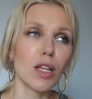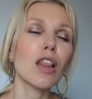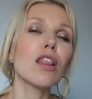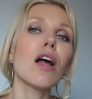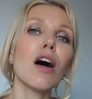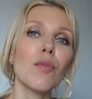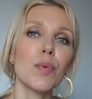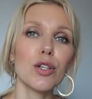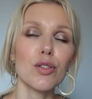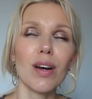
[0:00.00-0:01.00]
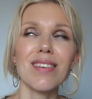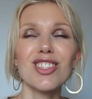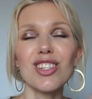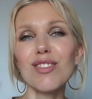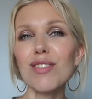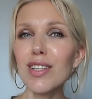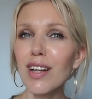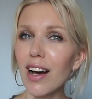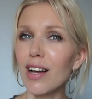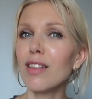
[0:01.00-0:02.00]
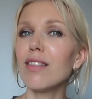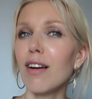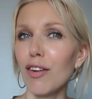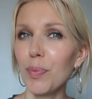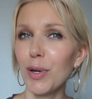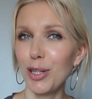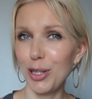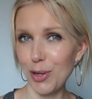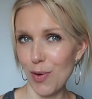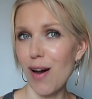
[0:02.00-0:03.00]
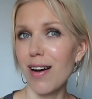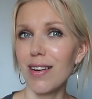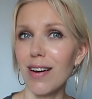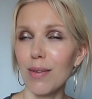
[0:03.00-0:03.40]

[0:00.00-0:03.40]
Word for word: Love Bourjois. In general, I love Bourjois,